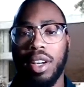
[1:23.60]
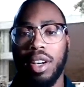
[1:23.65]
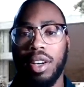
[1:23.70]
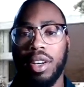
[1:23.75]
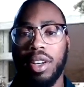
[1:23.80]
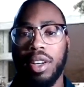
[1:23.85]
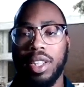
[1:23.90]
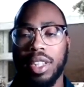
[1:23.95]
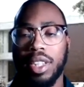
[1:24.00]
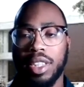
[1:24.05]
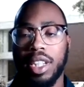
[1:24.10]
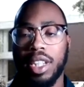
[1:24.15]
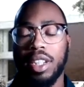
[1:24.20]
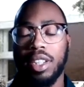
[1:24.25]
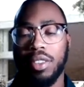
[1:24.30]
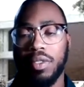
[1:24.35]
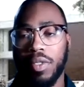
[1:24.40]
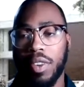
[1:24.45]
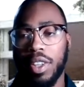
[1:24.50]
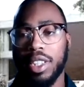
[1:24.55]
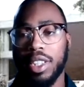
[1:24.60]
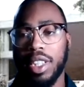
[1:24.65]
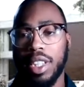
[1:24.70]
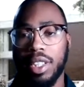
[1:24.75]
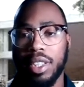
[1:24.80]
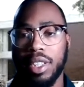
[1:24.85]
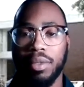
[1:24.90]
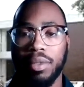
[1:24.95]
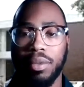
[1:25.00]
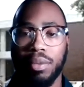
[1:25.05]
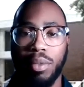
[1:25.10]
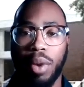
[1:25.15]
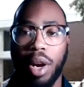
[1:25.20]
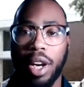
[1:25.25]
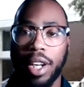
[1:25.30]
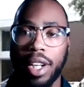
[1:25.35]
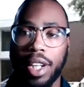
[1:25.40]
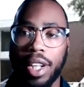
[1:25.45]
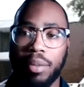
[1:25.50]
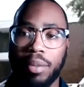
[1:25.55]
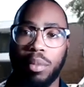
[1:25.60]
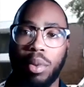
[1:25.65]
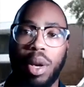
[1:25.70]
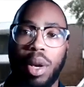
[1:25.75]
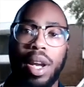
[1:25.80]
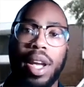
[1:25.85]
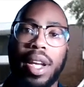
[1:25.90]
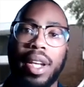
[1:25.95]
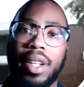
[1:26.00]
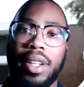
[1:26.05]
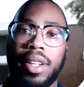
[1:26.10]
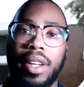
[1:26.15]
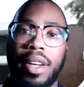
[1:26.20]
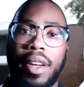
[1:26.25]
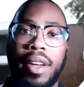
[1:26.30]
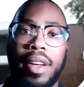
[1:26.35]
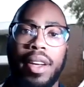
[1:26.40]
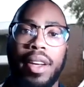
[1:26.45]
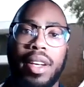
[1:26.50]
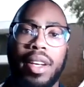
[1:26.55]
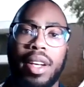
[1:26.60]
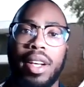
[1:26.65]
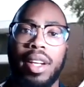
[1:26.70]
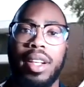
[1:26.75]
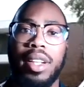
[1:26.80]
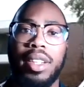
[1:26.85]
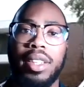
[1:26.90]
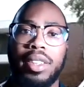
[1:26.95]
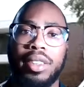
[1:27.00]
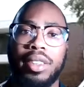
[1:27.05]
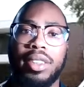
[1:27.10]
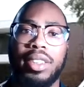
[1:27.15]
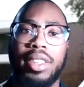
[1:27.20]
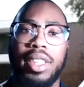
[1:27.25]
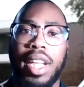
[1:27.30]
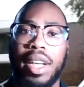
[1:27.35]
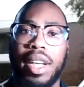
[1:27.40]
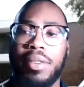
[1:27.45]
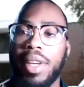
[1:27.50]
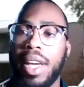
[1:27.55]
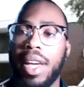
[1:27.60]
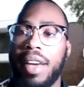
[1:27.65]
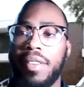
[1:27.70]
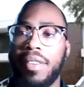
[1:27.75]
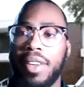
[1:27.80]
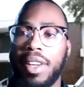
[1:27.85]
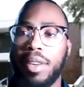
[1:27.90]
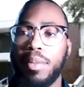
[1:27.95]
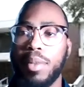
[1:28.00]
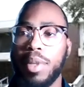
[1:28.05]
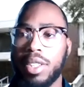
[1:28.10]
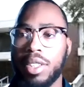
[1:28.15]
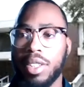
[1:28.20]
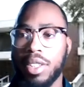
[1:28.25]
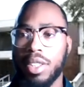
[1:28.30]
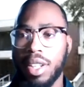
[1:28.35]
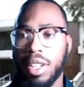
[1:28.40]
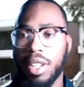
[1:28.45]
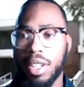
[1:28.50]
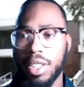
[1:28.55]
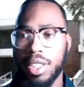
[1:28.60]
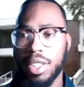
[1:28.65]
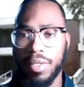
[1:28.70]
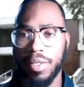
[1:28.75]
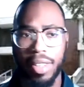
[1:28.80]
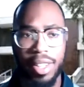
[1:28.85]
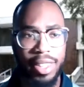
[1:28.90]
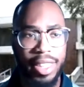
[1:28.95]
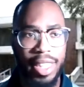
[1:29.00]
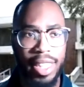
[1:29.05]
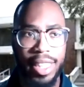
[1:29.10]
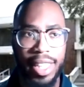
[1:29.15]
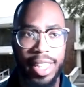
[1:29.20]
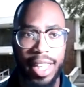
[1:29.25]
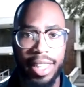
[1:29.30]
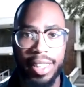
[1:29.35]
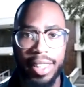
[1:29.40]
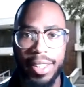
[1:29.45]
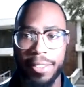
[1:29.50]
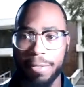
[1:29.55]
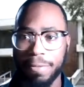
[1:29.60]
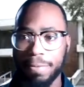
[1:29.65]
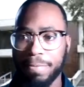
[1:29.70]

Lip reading: on the Southern University marketing brand. Today we have here Mr. Javontae Kelly.